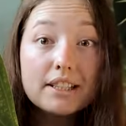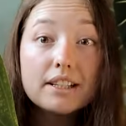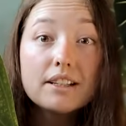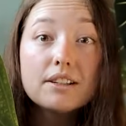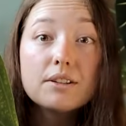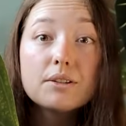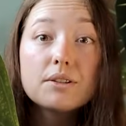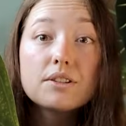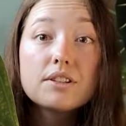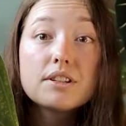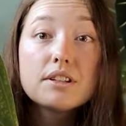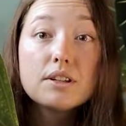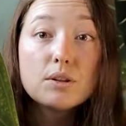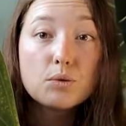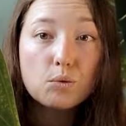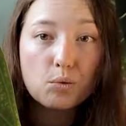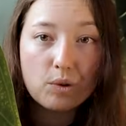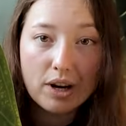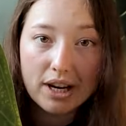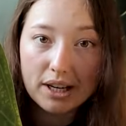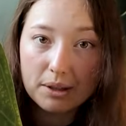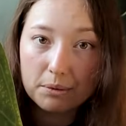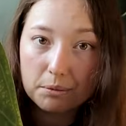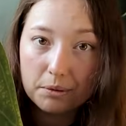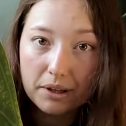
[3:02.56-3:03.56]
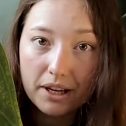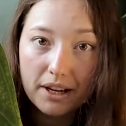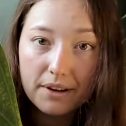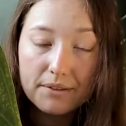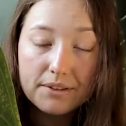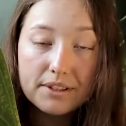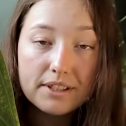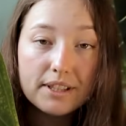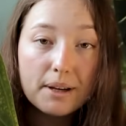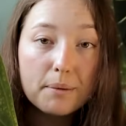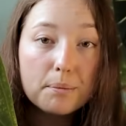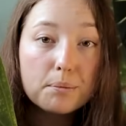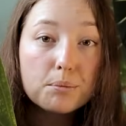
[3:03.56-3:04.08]
It looks great. We have
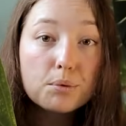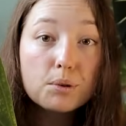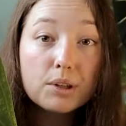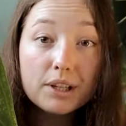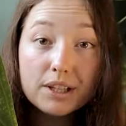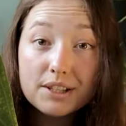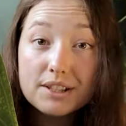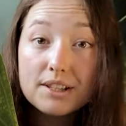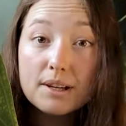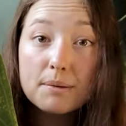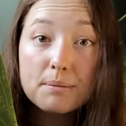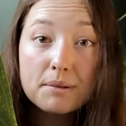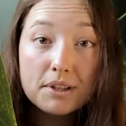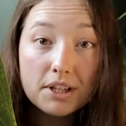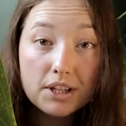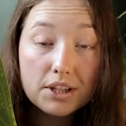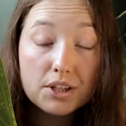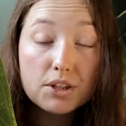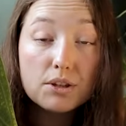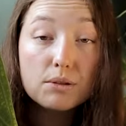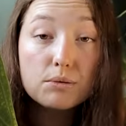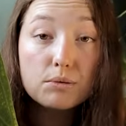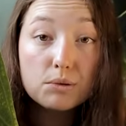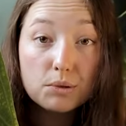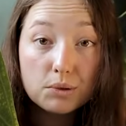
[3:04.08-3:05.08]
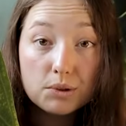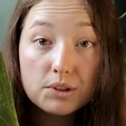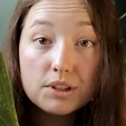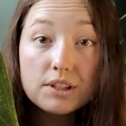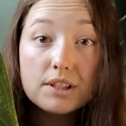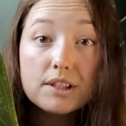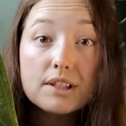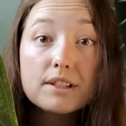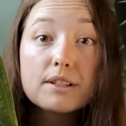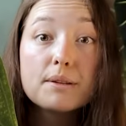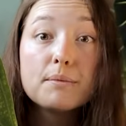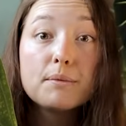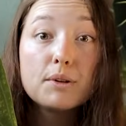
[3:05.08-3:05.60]
some pretty substantial root
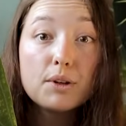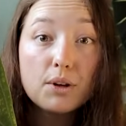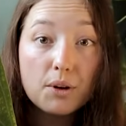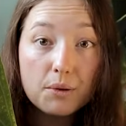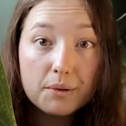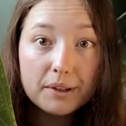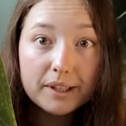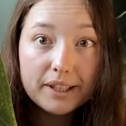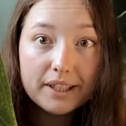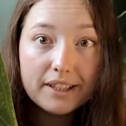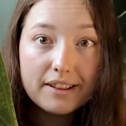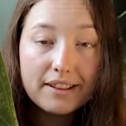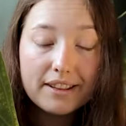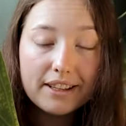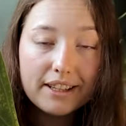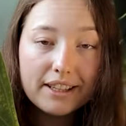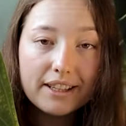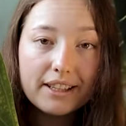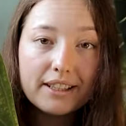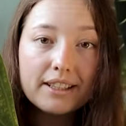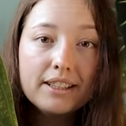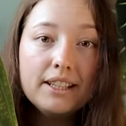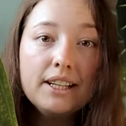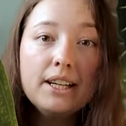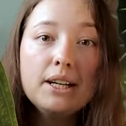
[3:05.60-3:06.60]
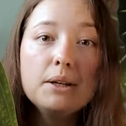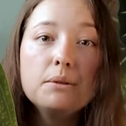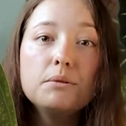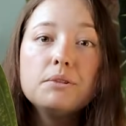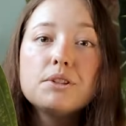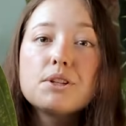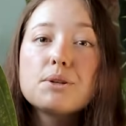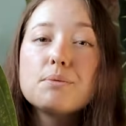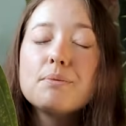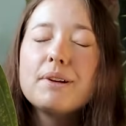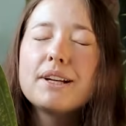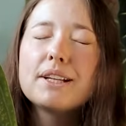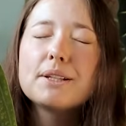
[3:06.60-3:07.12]
system going in there,
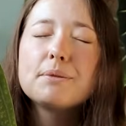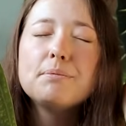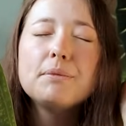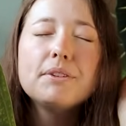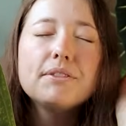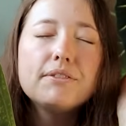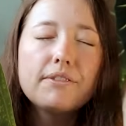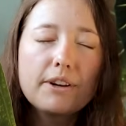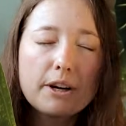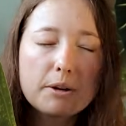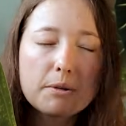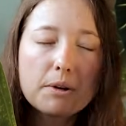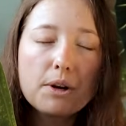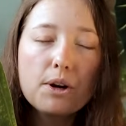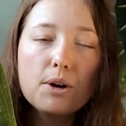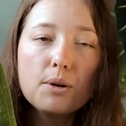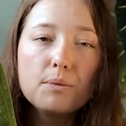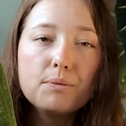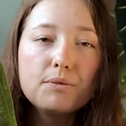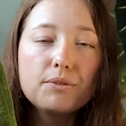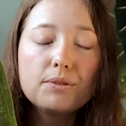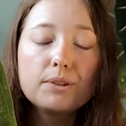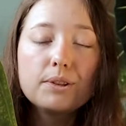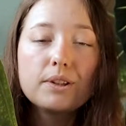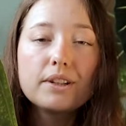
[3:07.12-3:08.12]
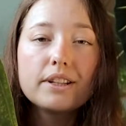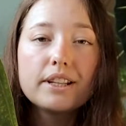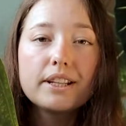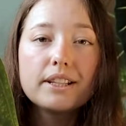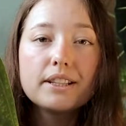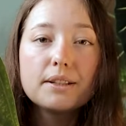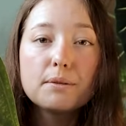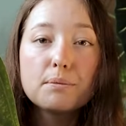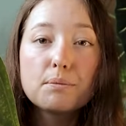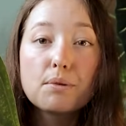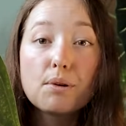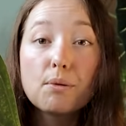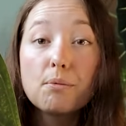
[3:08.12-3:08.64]
which makes me very hopeful
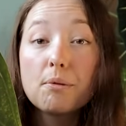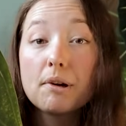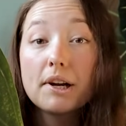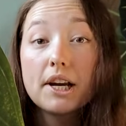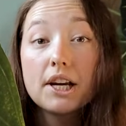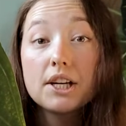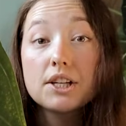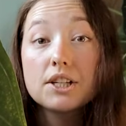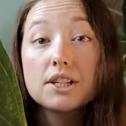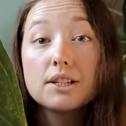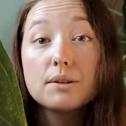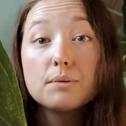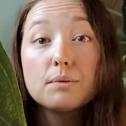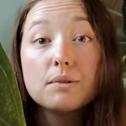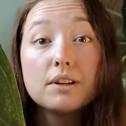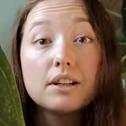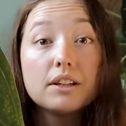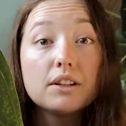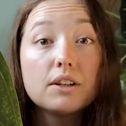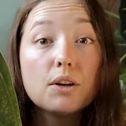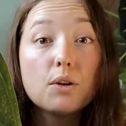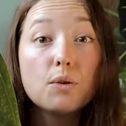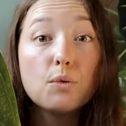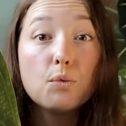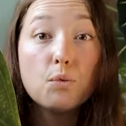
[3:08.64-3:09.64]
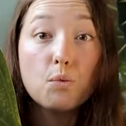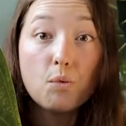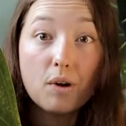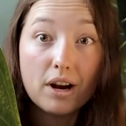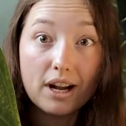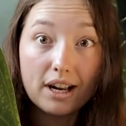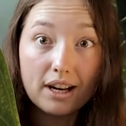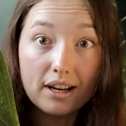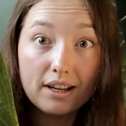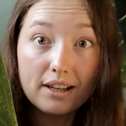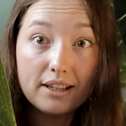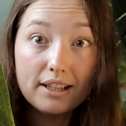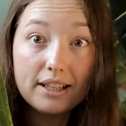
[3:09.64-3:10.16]
that the propagation will go
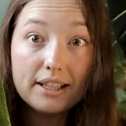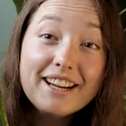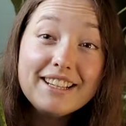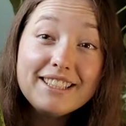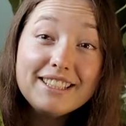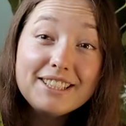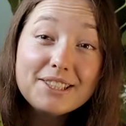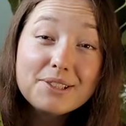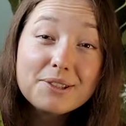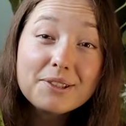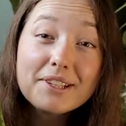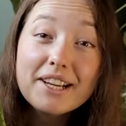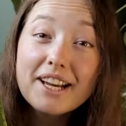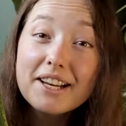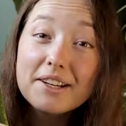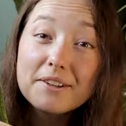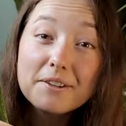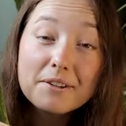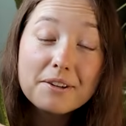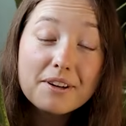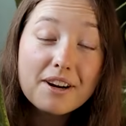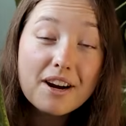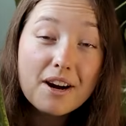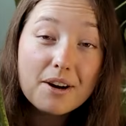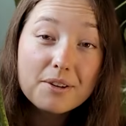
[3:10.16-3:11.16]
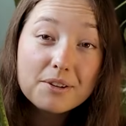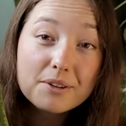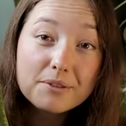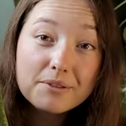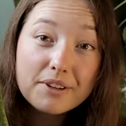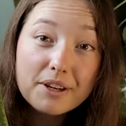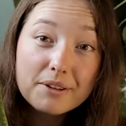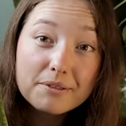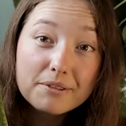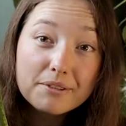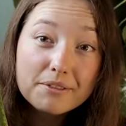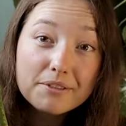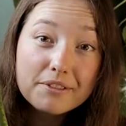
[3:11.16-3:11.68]
well. I need to get her out of
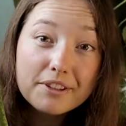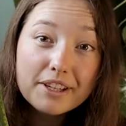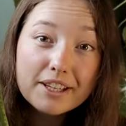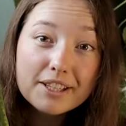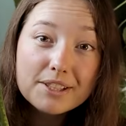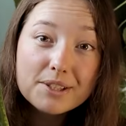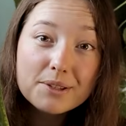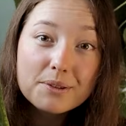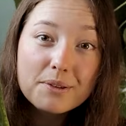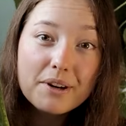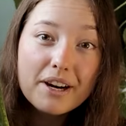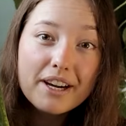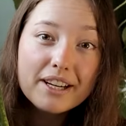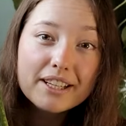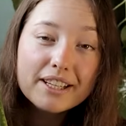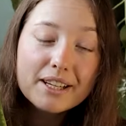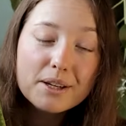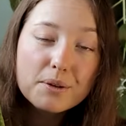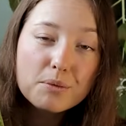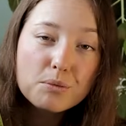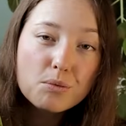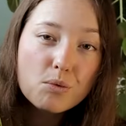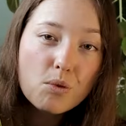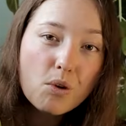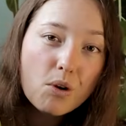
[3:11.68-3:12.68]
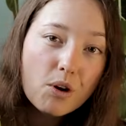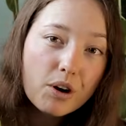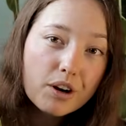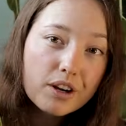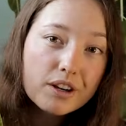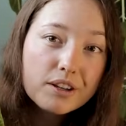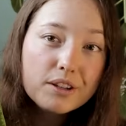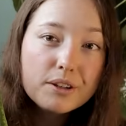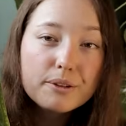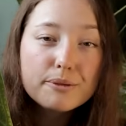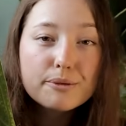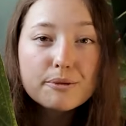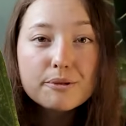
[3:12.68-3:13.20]
everything so I can
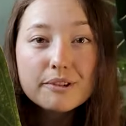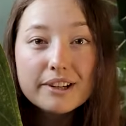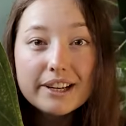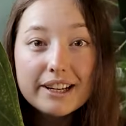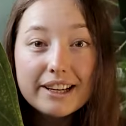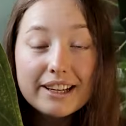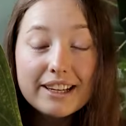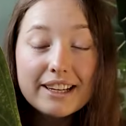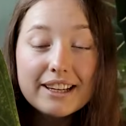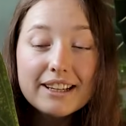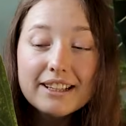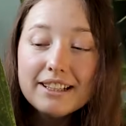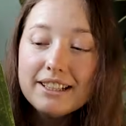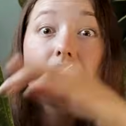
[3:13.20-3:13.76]
work freely.